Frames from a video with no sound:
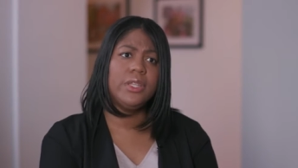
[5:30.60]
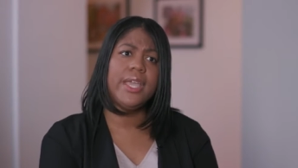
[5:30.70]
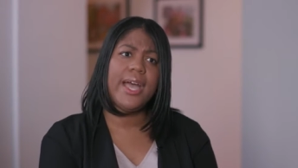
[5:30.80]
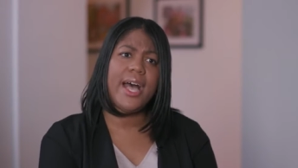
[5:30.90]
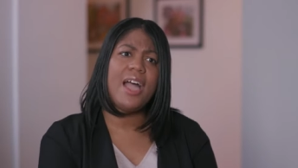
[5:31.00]

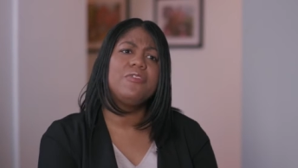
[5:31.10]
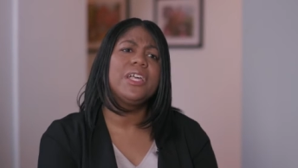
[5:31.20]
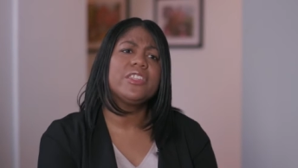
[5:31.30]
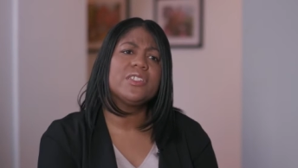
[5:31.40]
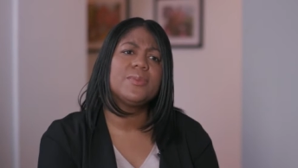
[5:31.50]
Yeah, I feel
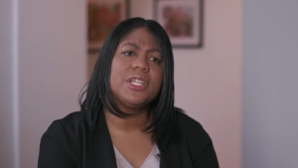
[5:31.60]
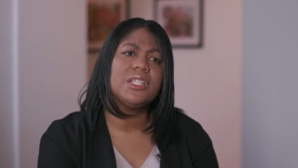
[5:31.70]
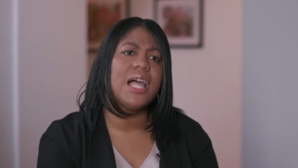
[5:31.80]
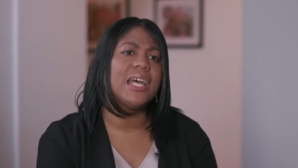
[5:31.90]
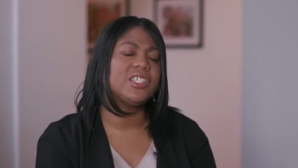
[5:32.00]
like there's been a
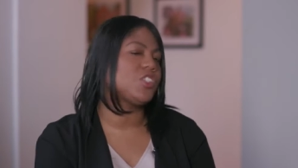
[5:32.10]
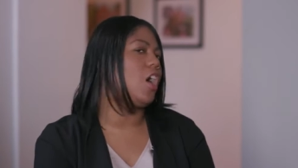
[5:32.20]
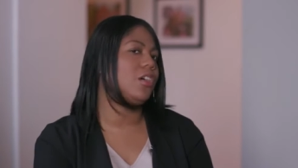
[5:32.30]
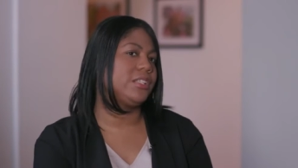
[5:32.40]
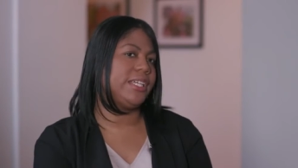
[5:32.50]
lot of
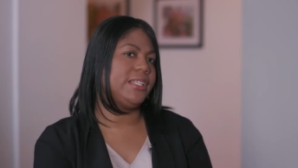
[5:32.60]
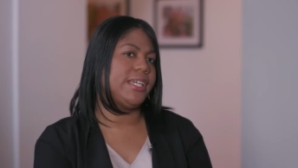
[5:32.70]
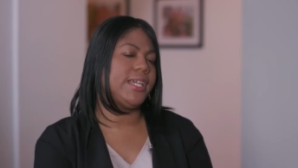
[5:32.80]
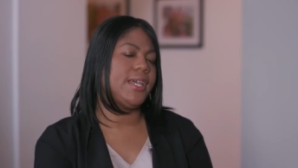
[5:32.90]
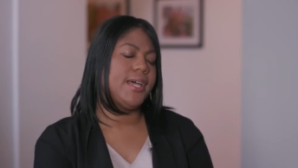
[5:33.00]
talk
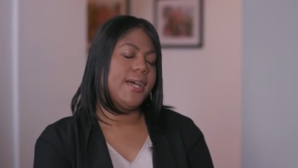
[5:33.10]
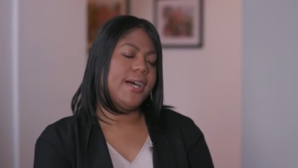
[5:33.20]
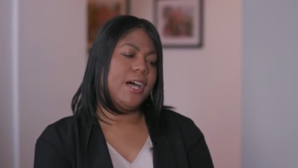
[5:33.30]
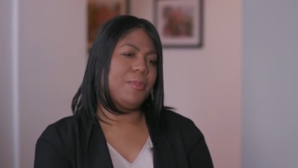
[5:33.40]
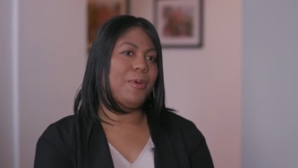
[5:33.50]
lately
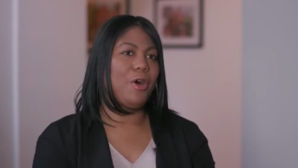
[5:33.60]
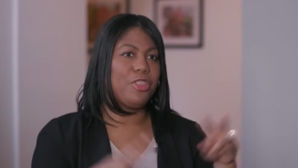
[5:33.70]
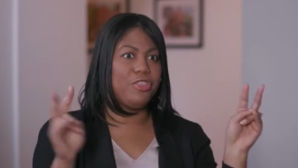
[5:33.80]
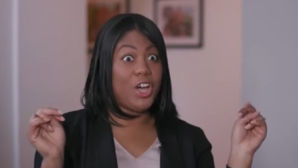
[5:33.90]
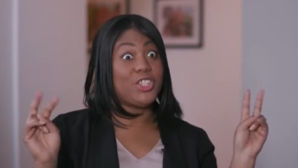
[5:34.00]
um, about
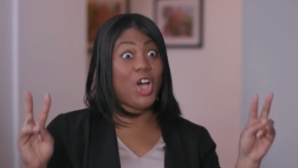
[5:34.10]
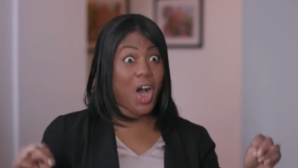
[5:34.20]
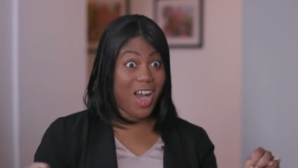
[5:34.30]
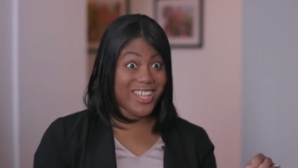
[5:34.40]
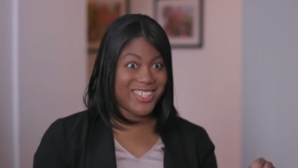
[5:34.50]
the
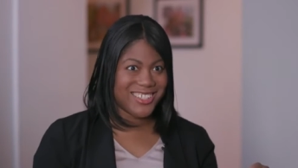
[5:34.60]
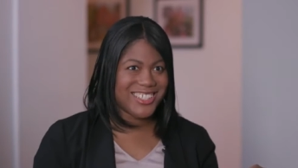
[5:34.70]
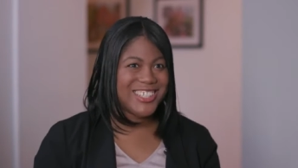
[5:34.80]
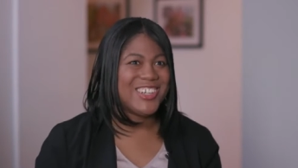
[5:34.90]
talk, right?